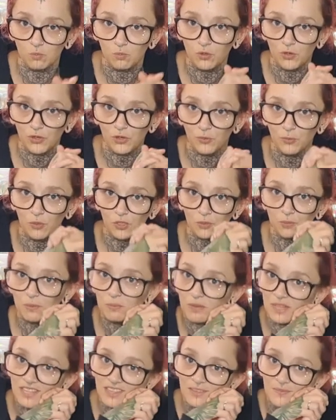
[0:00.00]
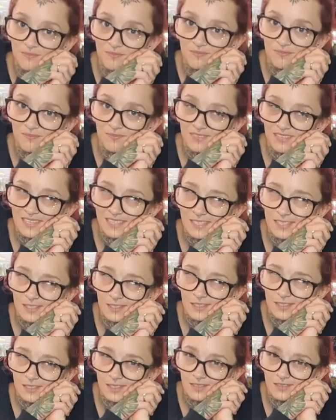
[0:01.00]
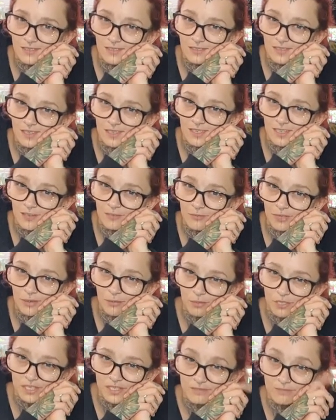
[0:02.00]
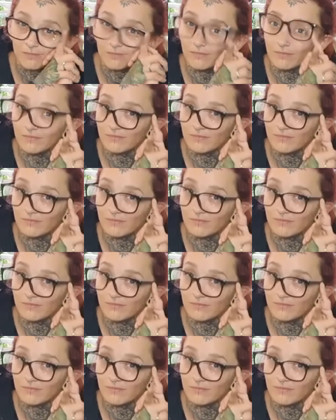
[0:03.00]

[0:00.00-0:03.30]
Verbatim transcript: you can watch me plant them as I just said and now I'm rambling.